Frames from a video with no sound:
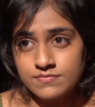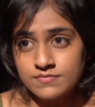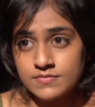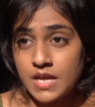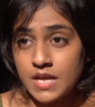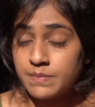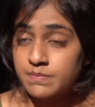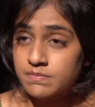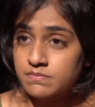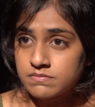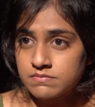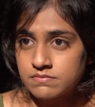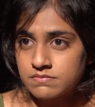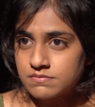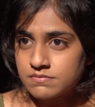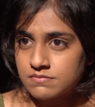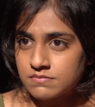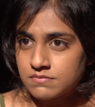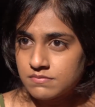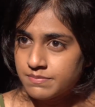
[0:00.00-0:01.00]
And
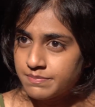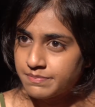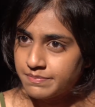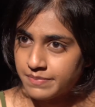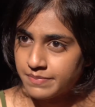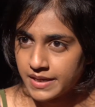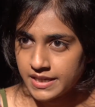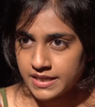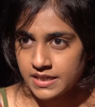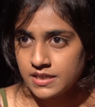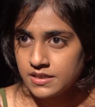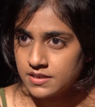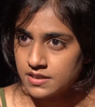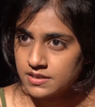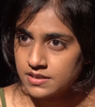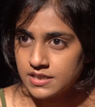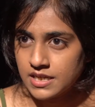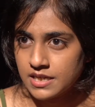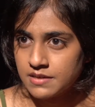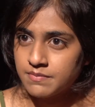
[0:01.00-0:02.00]
Peggy
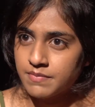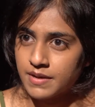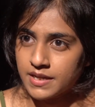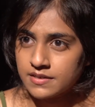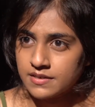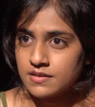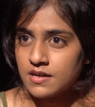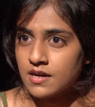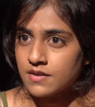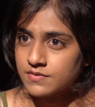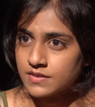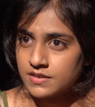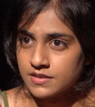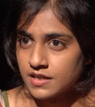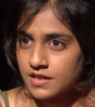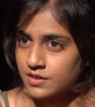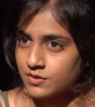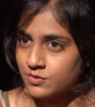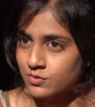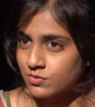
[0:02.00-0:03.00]
did get better after
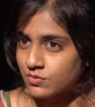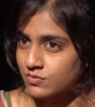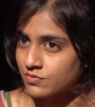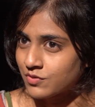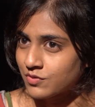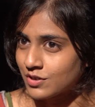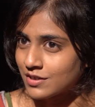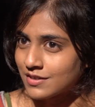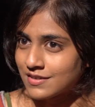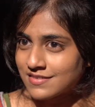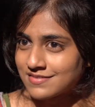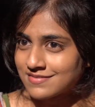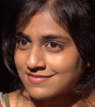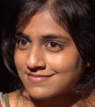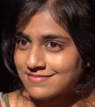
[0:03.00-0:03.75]
that. Good for her.